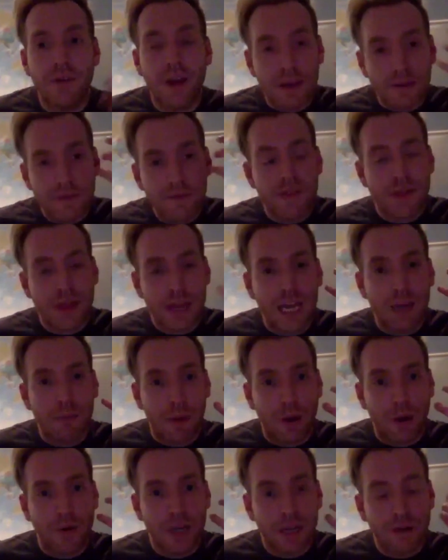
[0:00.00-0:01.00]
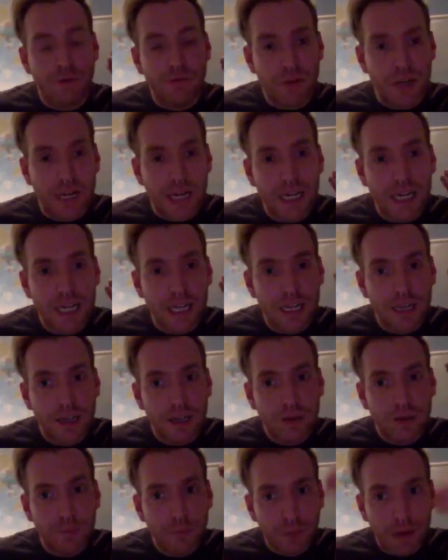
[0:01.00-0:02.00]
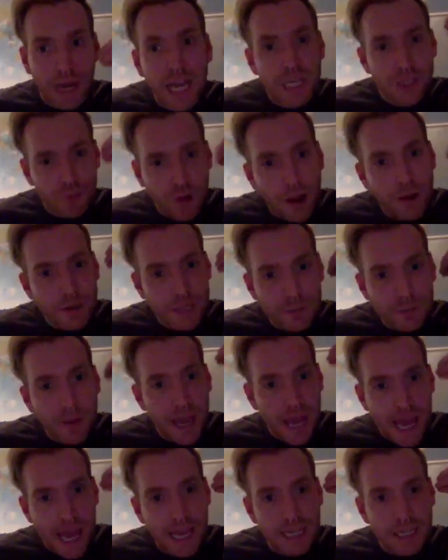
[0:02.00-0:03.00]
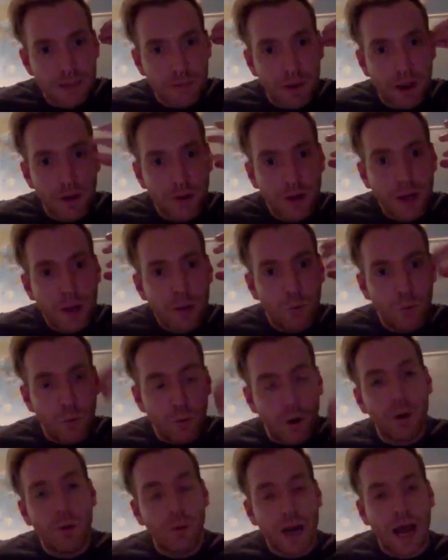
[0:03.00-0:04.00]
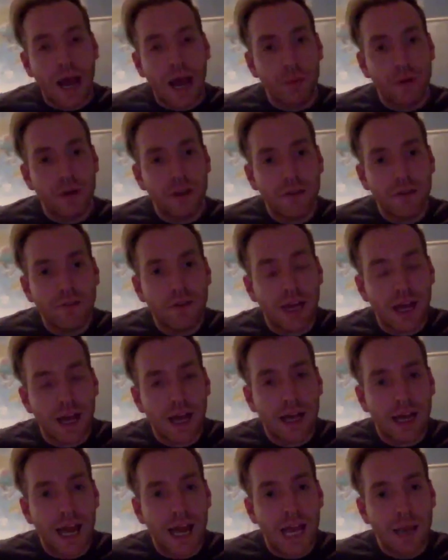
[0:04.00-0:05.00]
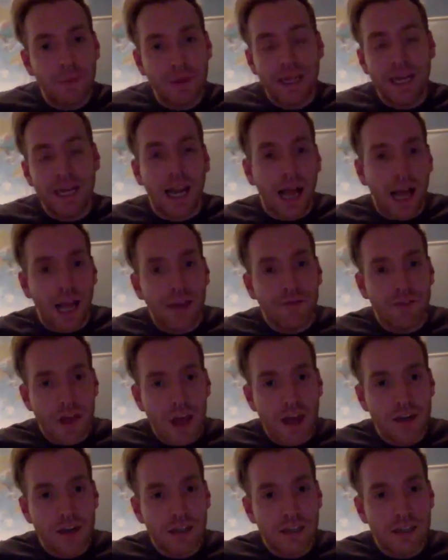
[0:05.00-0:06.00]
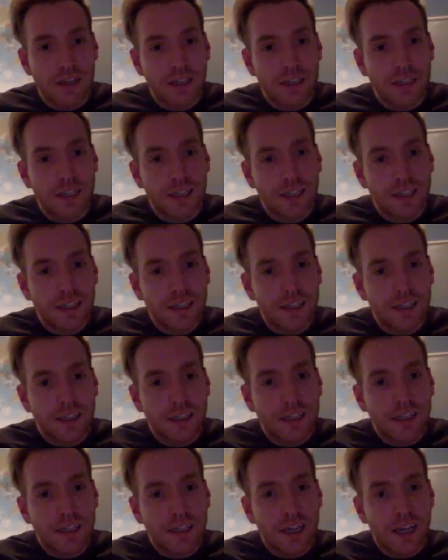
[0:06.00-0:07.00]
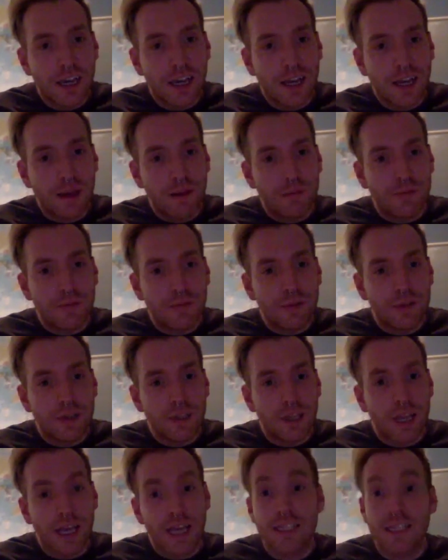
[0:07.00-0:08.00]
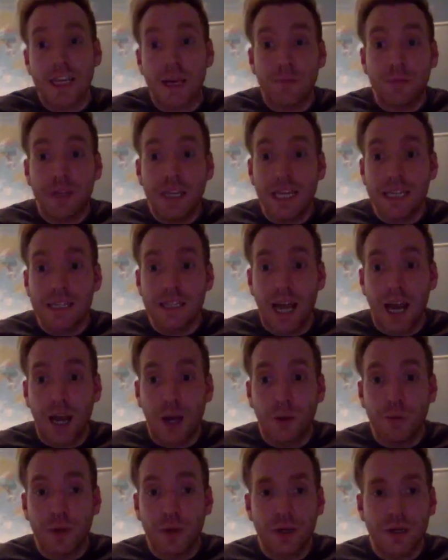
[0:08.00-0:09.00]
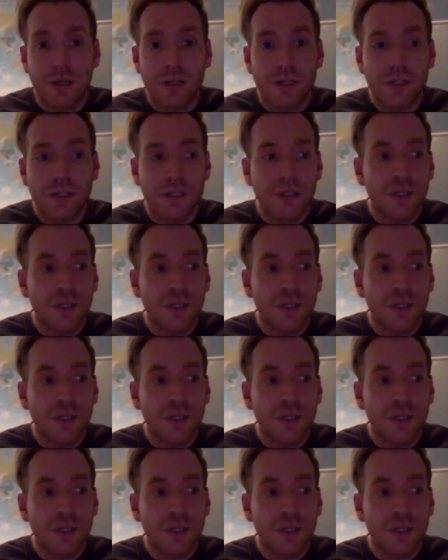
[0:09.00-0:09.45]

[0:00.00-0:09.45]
I think about it, it really plays around in my head about what would happen if had I been alive then. And like I say, I'm pleased now, because